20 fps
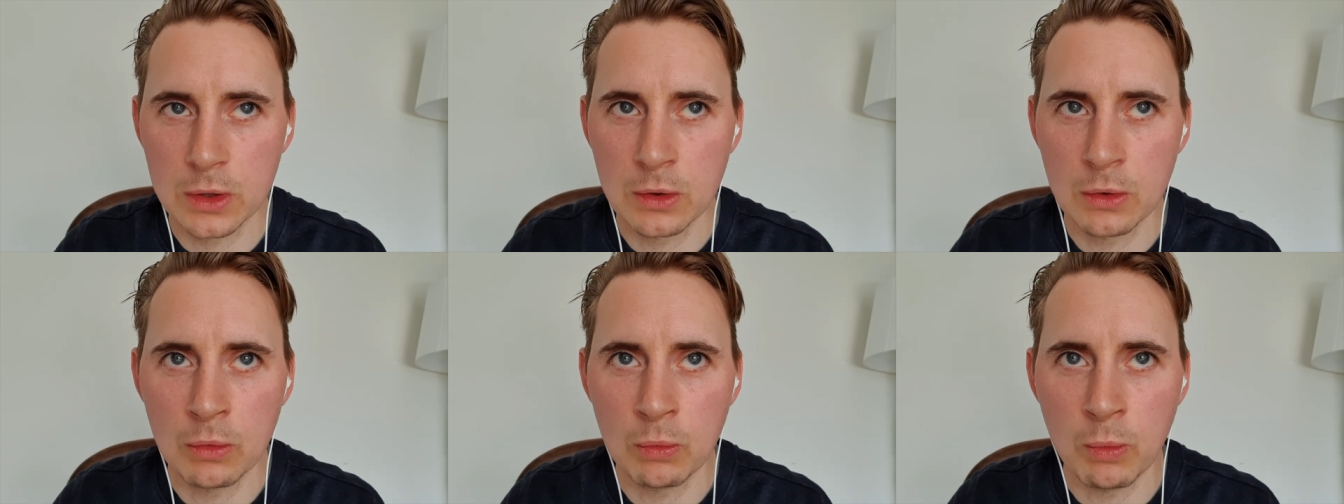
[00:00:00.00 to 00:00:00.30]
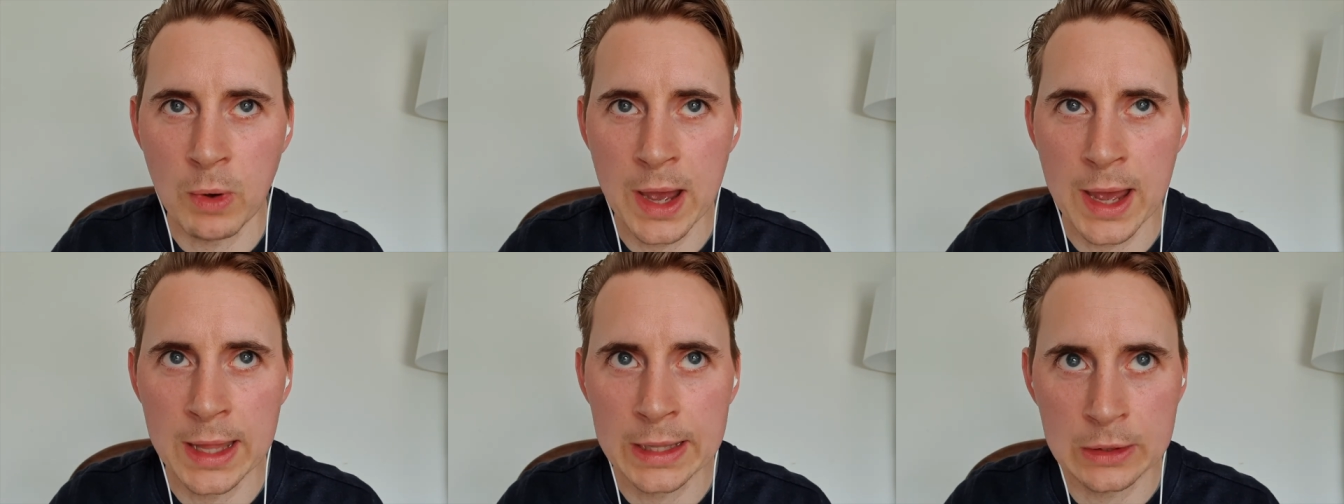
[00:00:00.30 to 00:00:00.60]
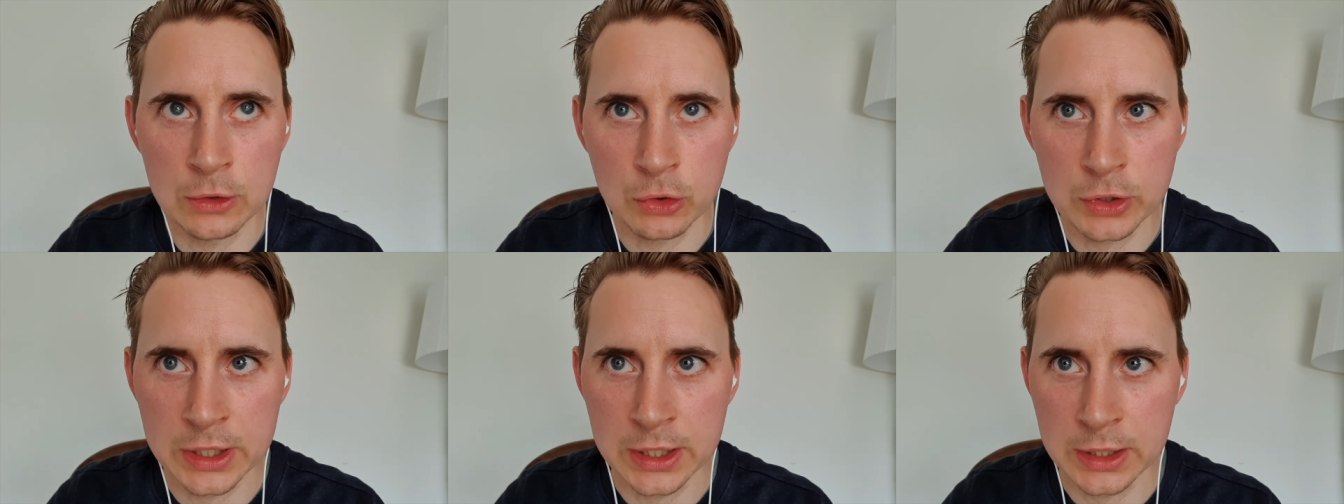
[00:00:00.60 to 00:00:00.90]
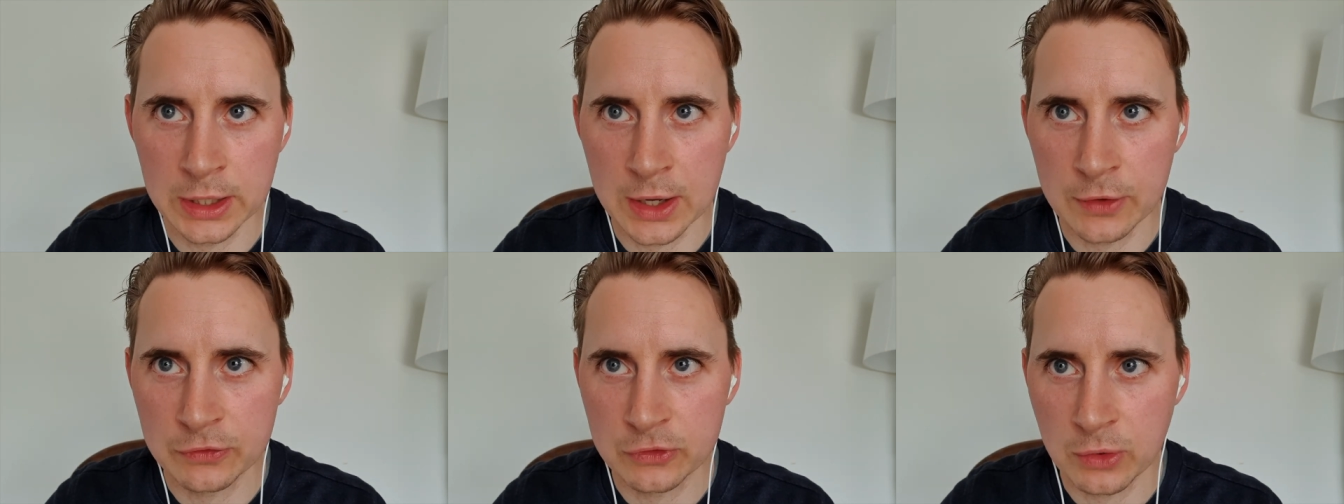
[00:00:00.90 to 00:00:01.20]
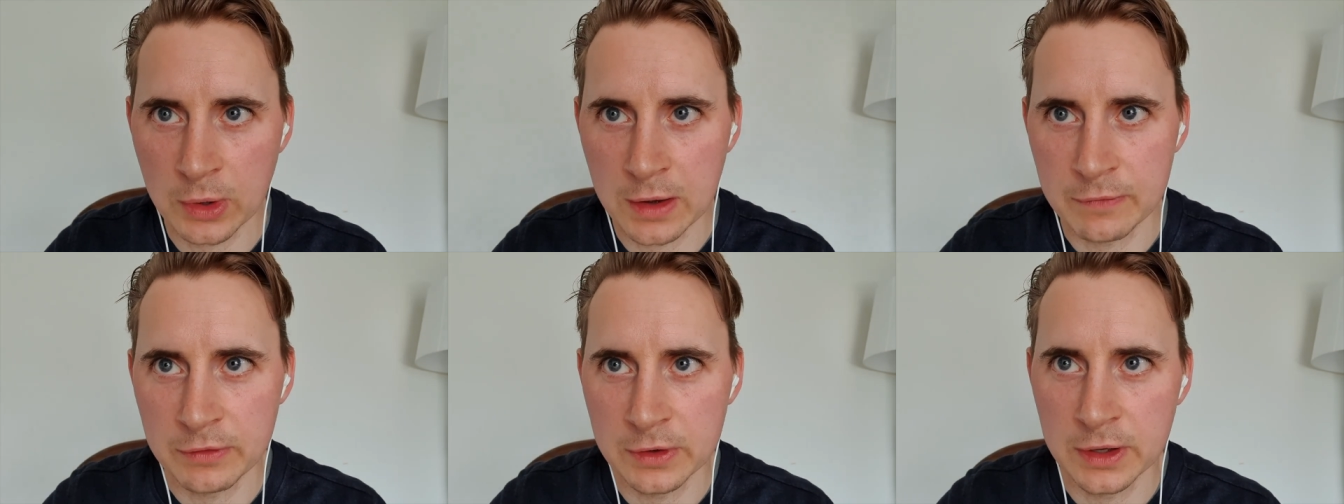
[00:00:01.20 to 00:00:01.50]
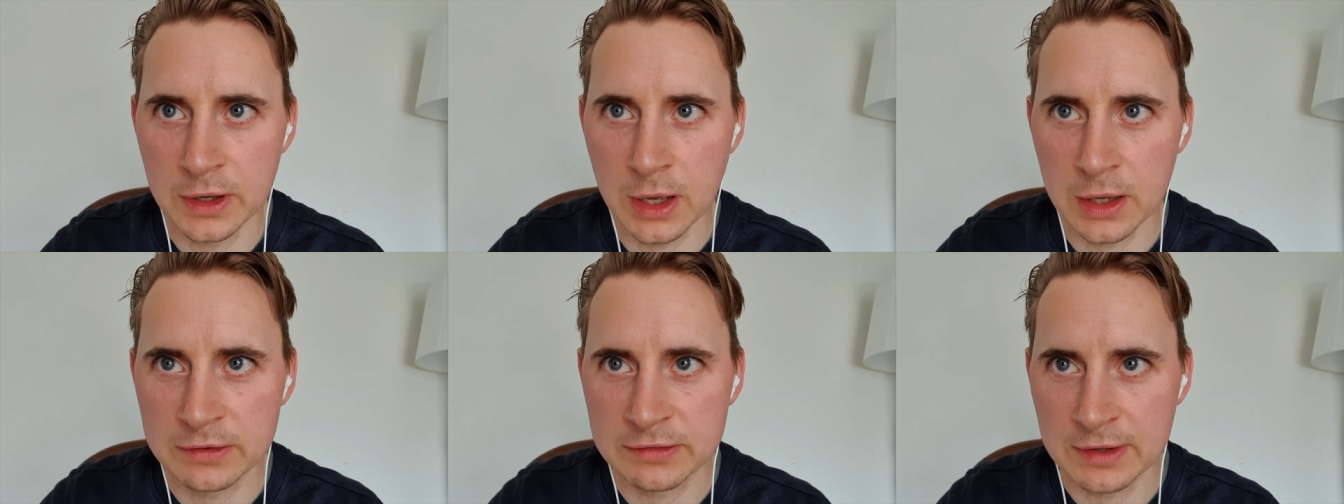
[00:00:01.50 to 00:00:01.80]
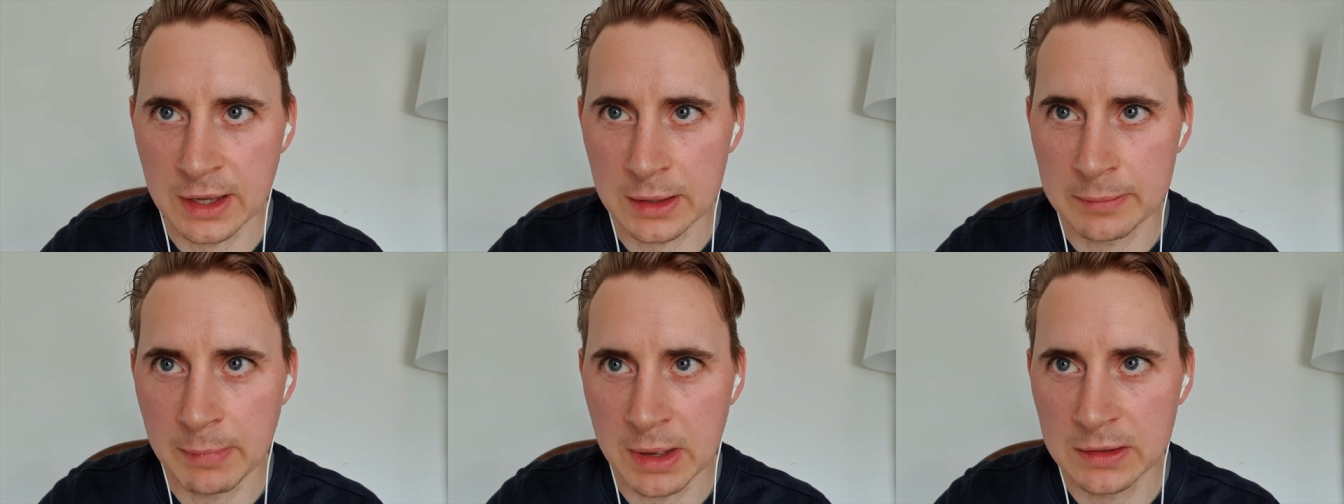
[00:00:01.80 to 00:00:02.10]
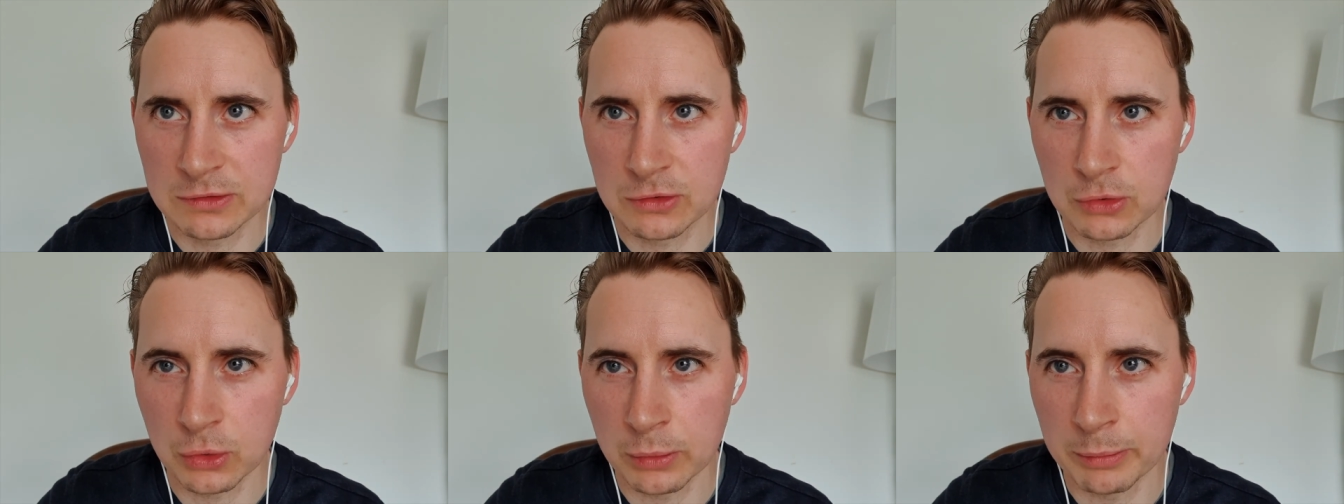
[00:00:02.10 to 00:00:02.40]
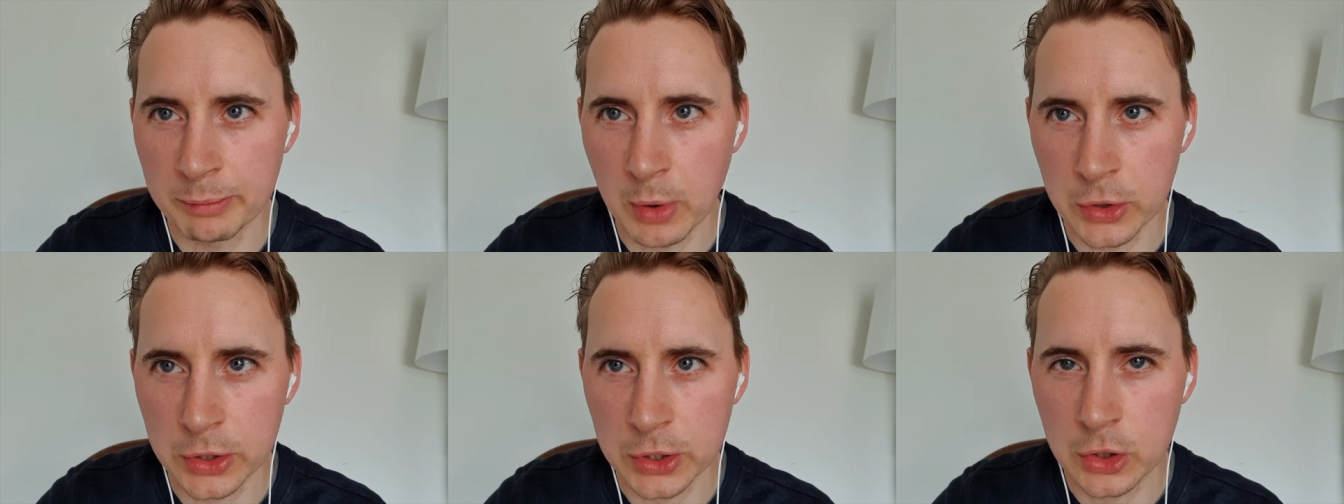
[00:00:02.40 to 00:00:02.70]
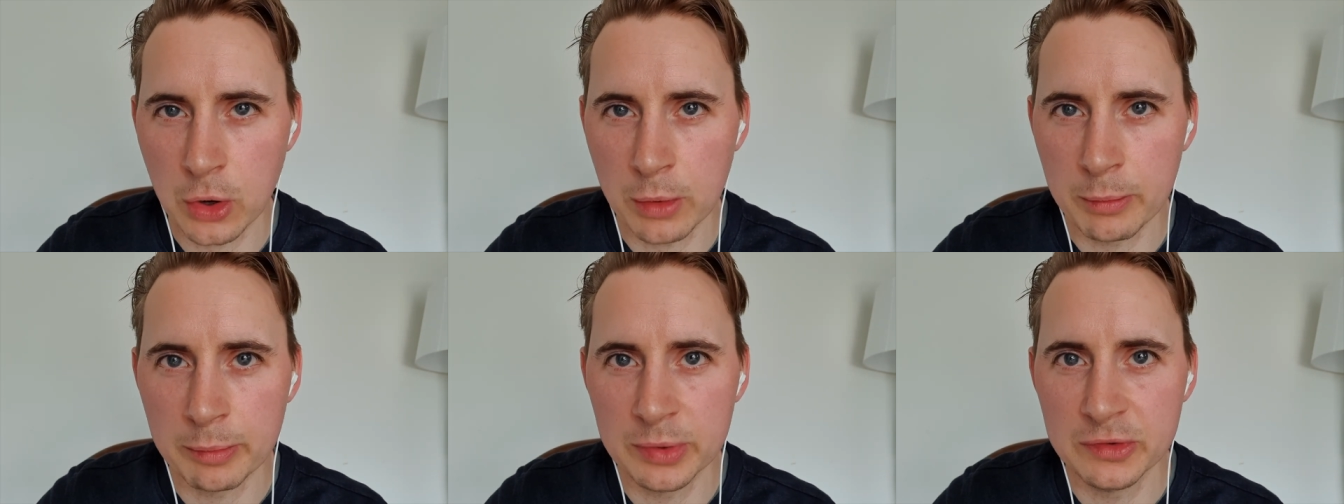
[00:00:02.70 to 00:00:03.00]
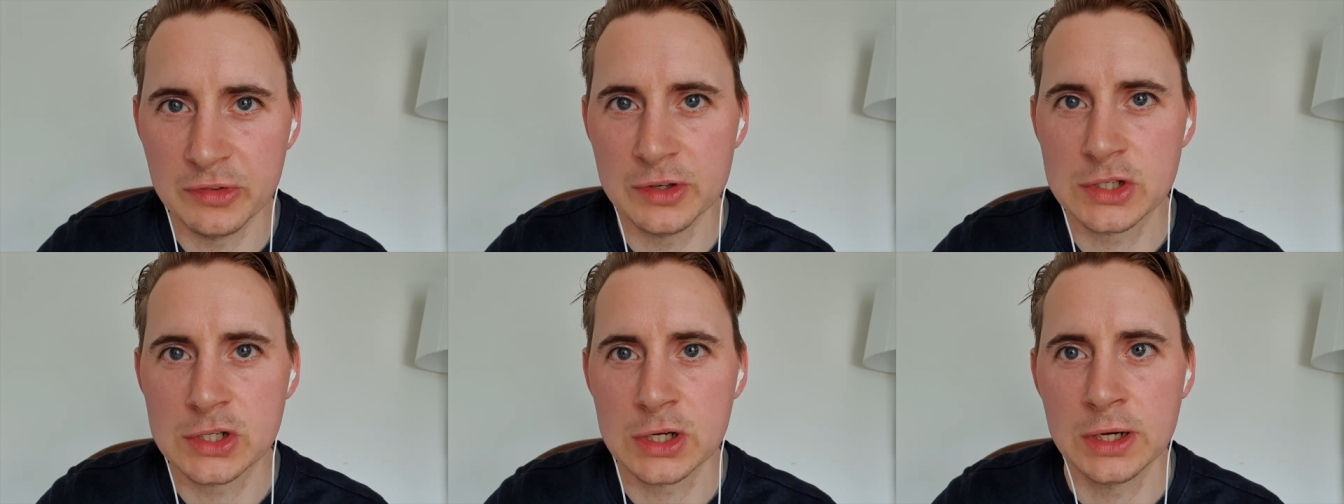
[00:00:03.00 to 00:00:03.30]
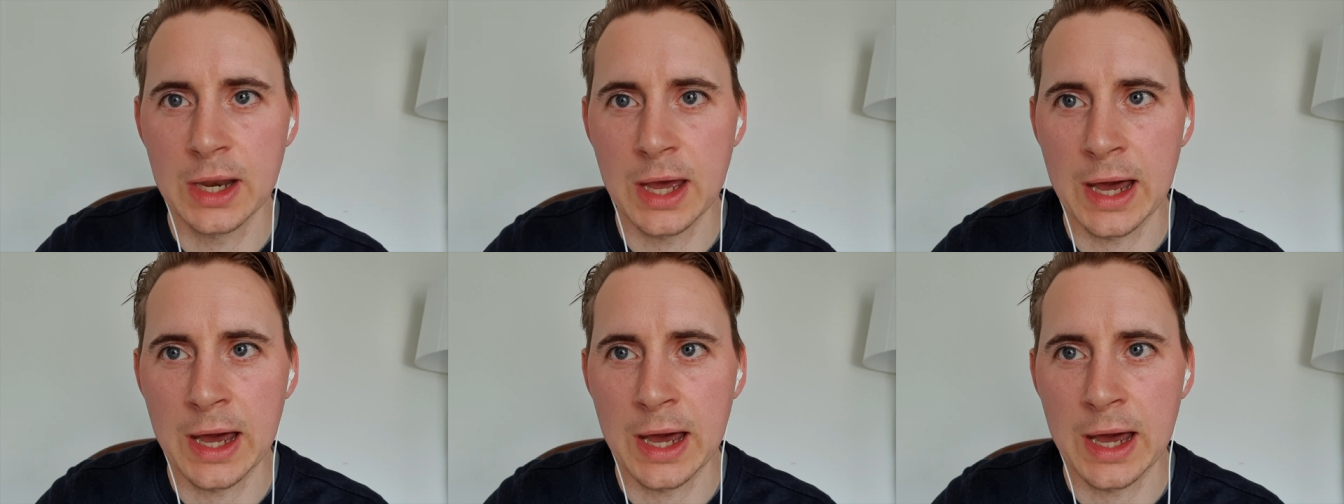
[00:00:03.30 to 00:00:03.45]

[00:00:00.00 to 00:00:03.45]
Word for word: we're lucky enough to have a, a segmental body composition